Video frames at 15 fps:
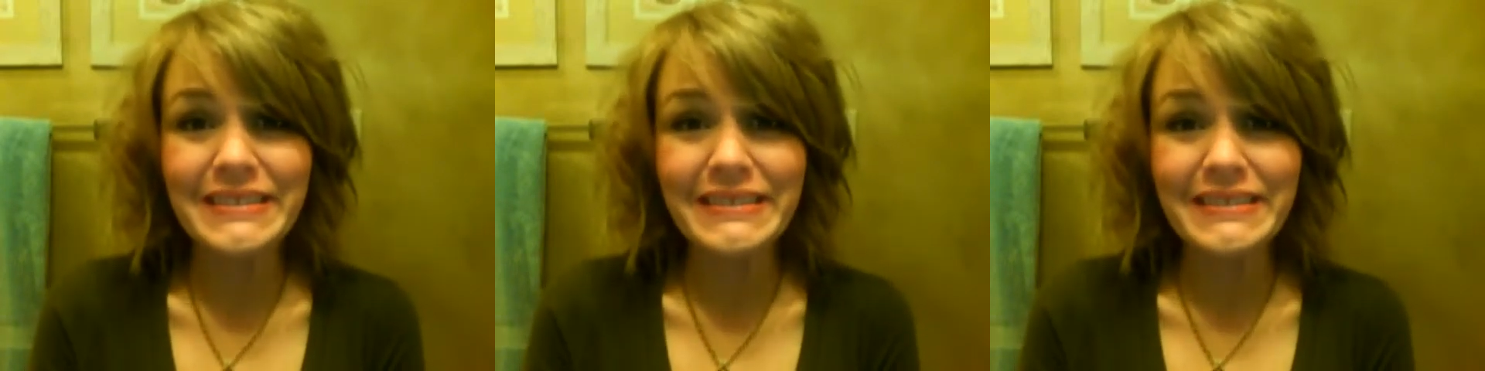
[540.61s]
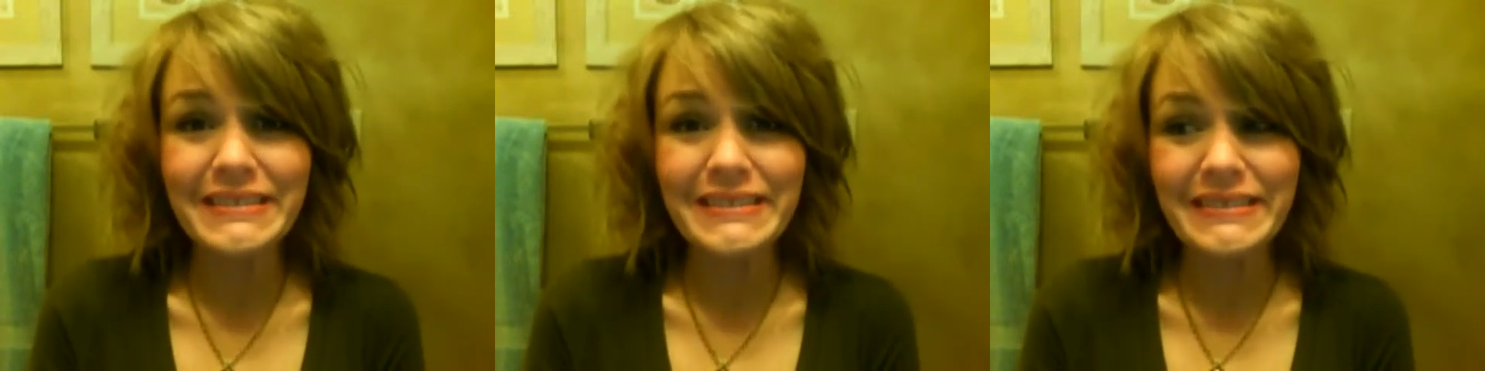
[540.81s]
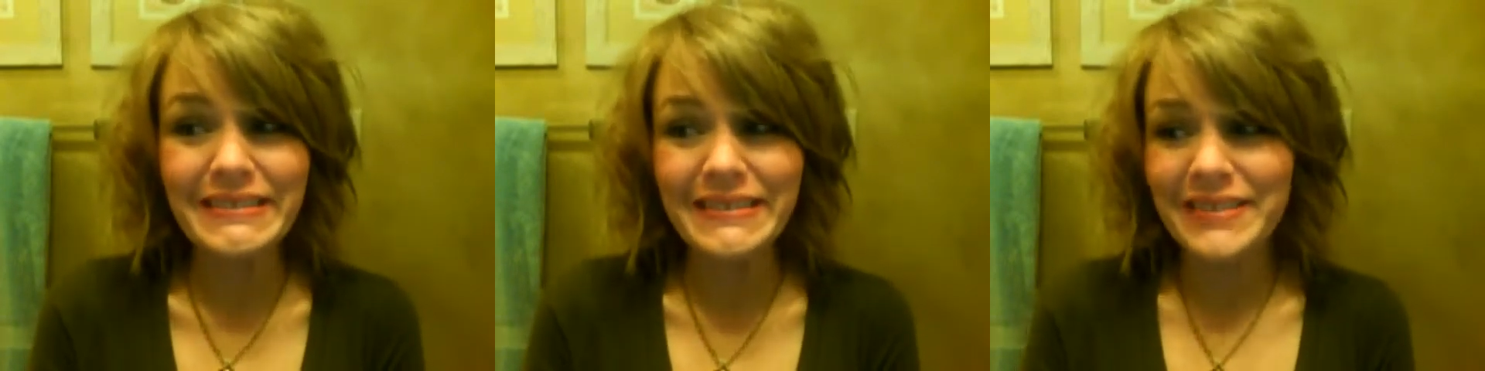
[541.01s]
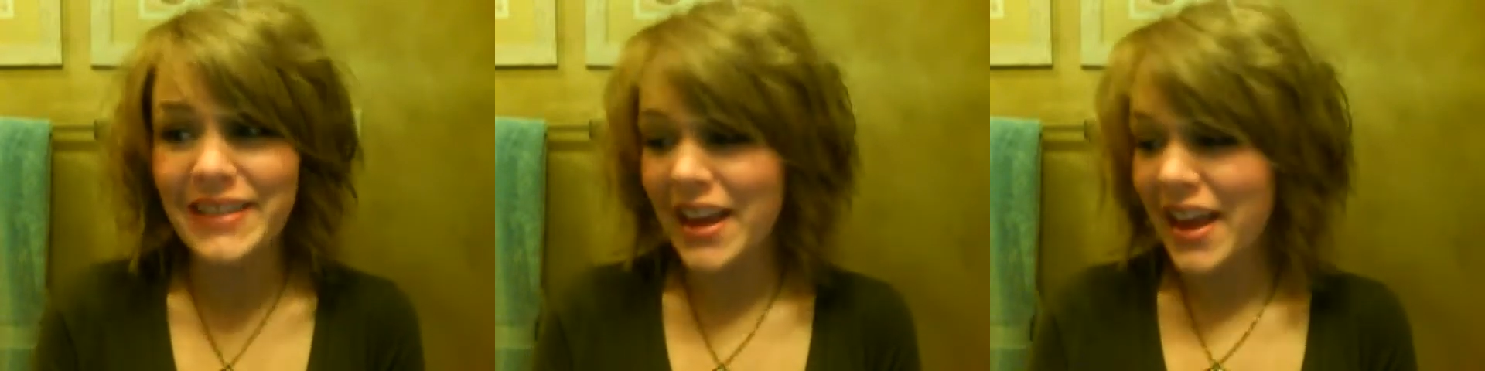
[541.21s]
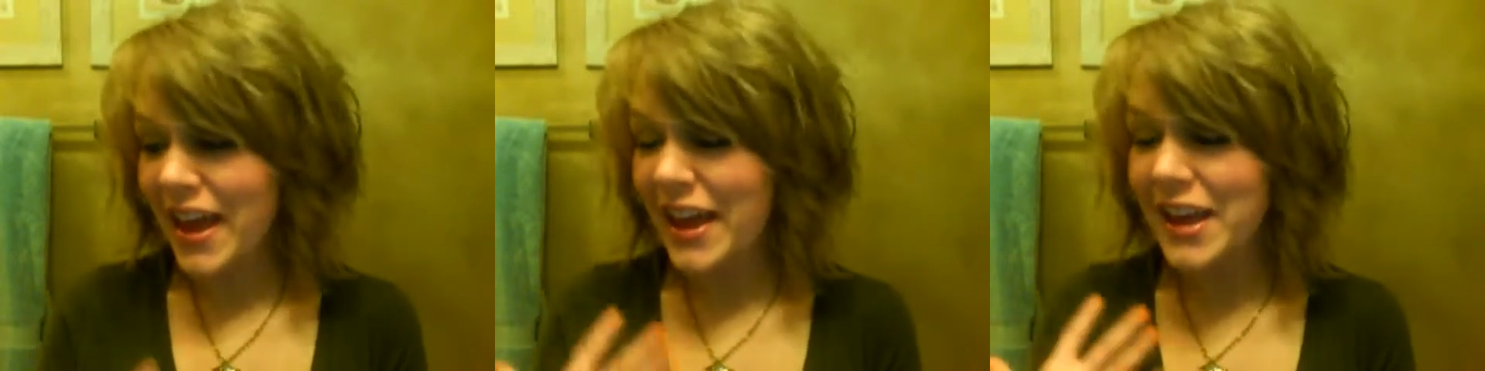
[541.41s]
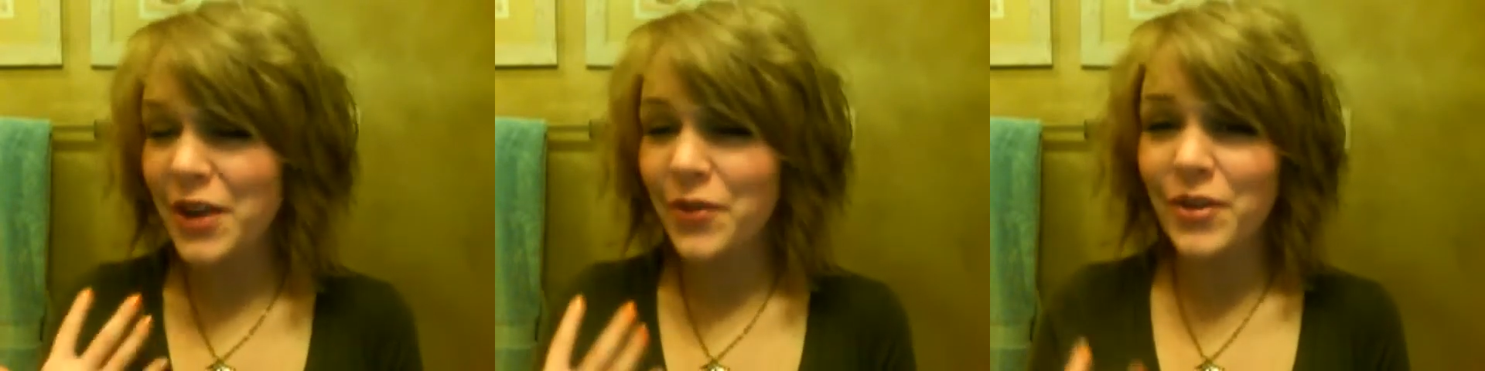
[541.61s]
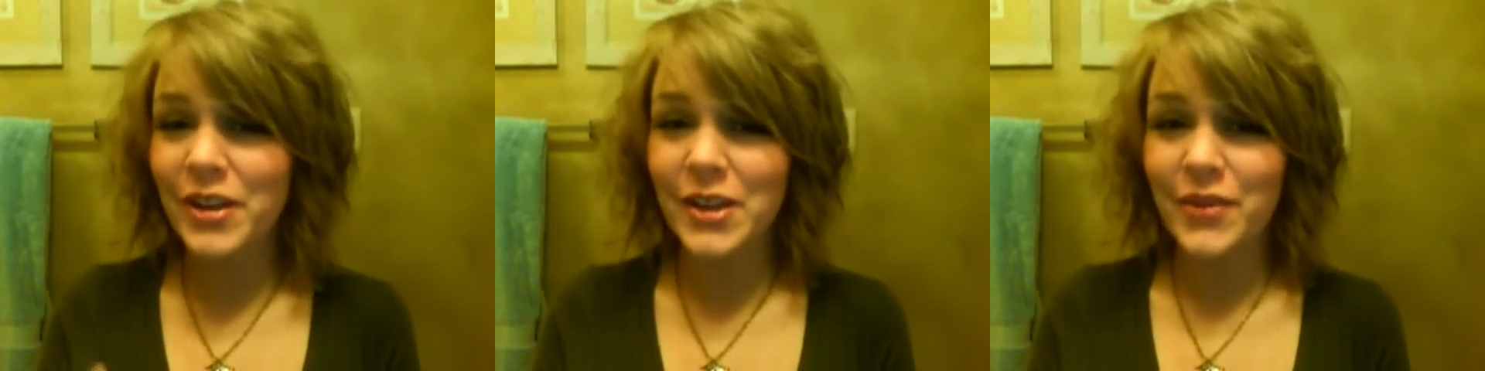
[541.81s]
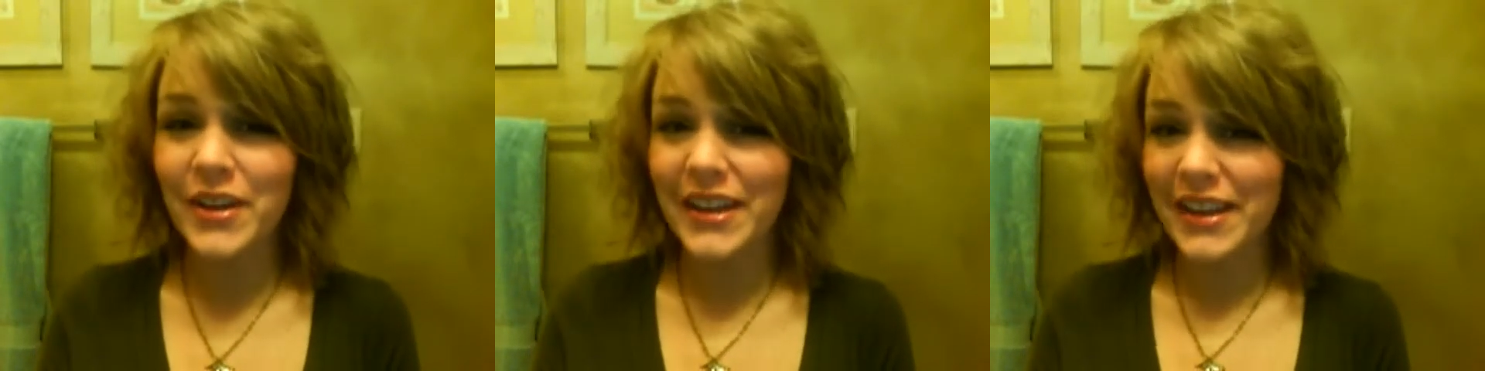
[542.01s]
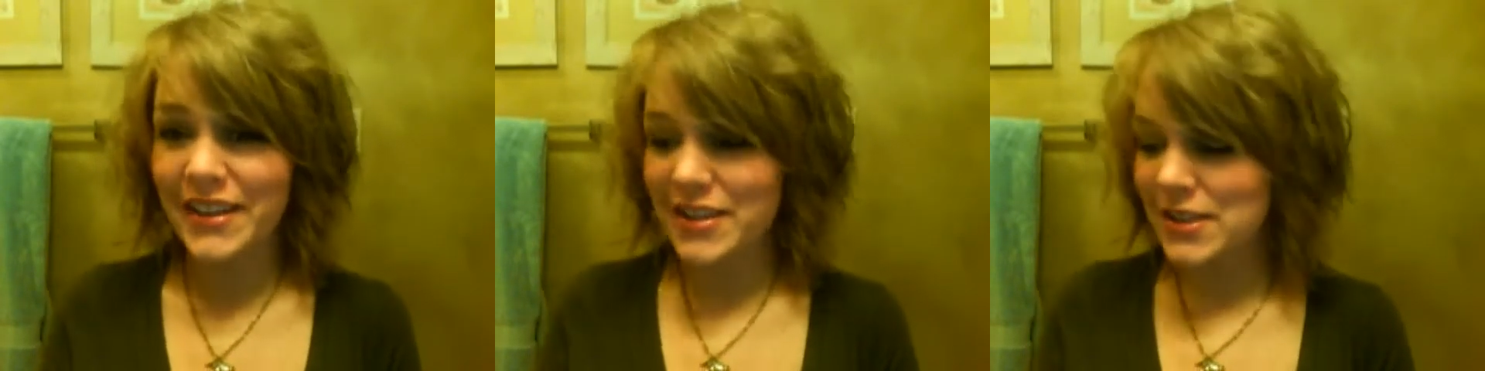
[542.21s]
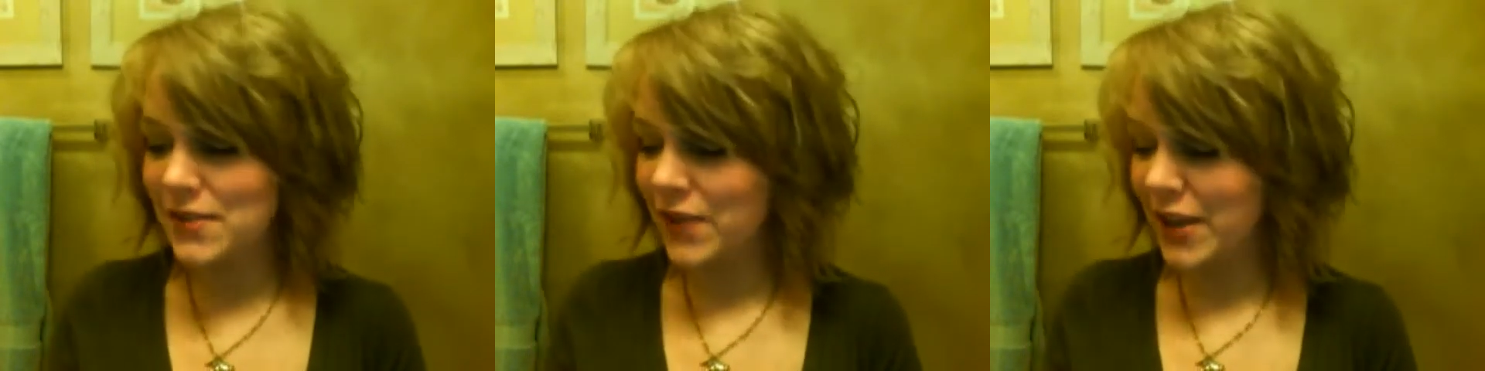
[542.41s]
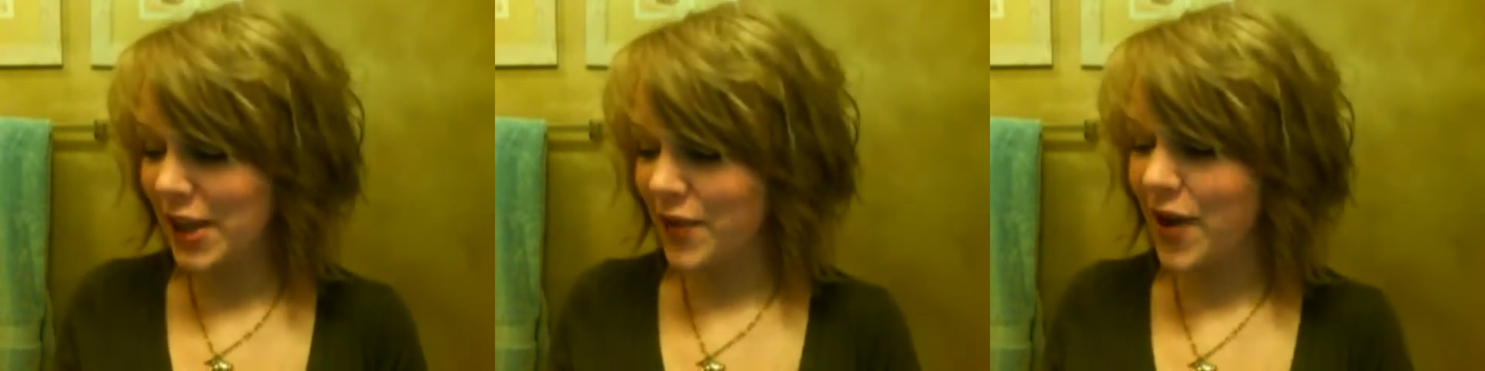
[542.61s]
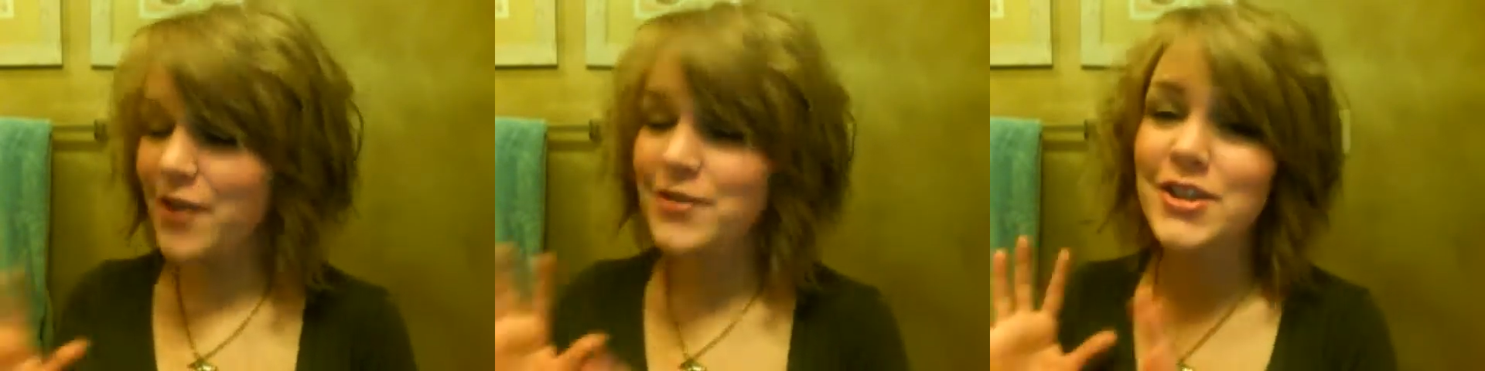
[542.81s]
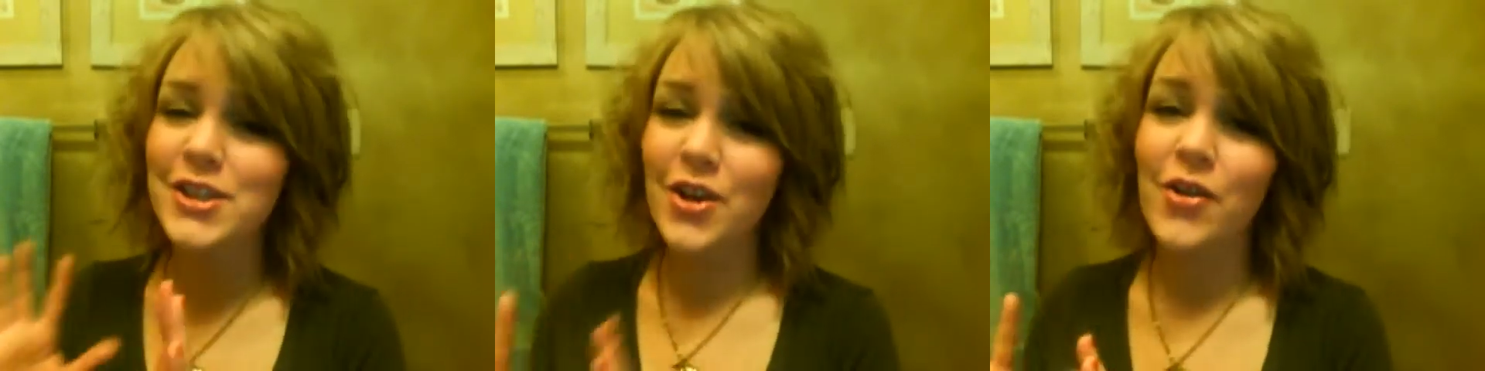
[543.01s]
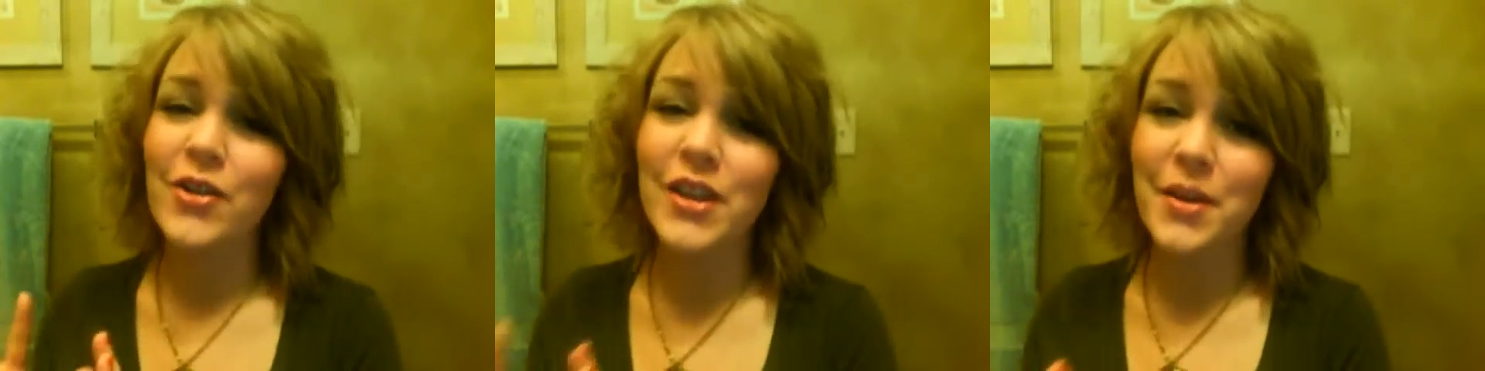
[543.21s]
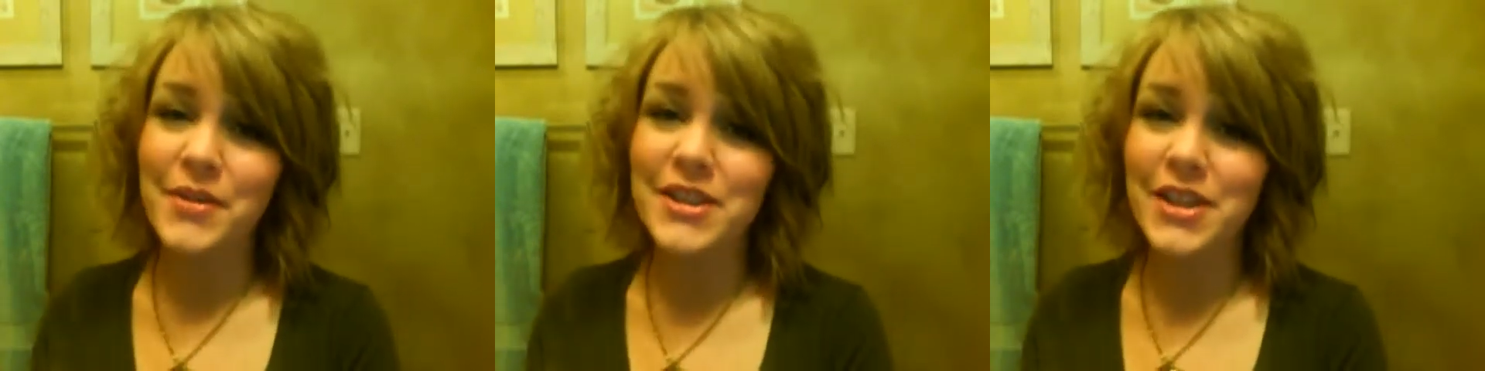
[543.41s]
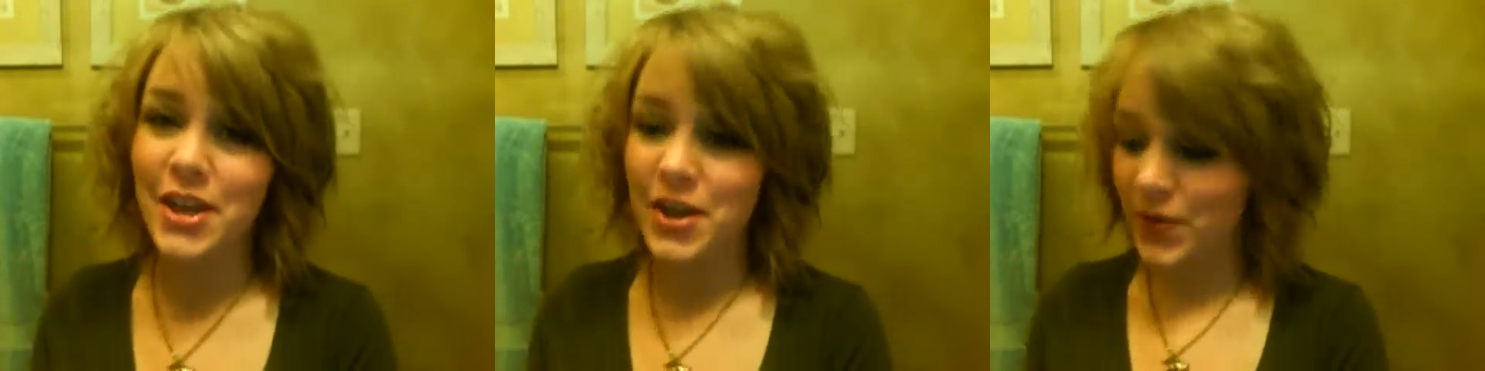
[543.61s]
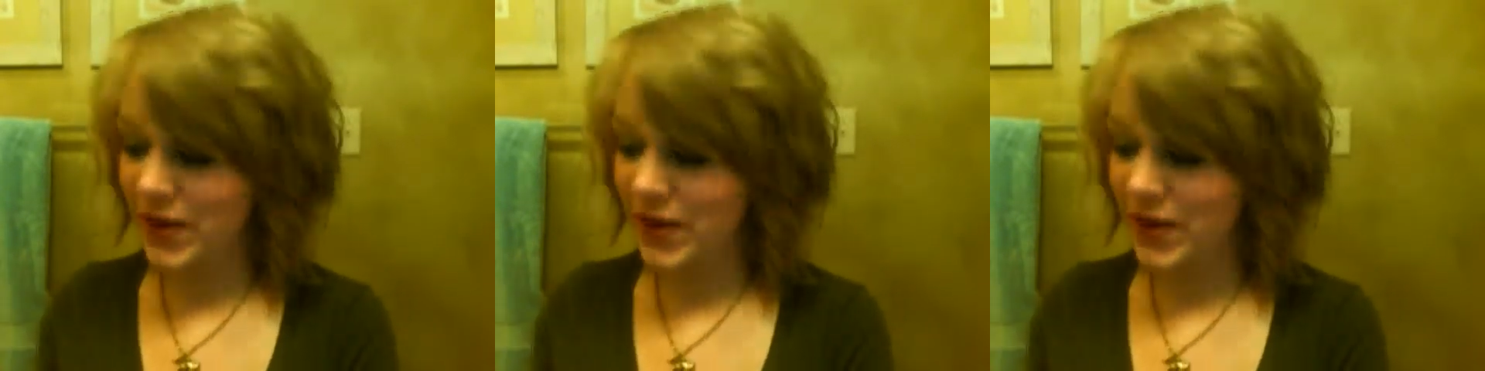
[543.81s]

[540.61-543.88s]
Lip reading: Ooh! And I really want to get this video out. So let me tell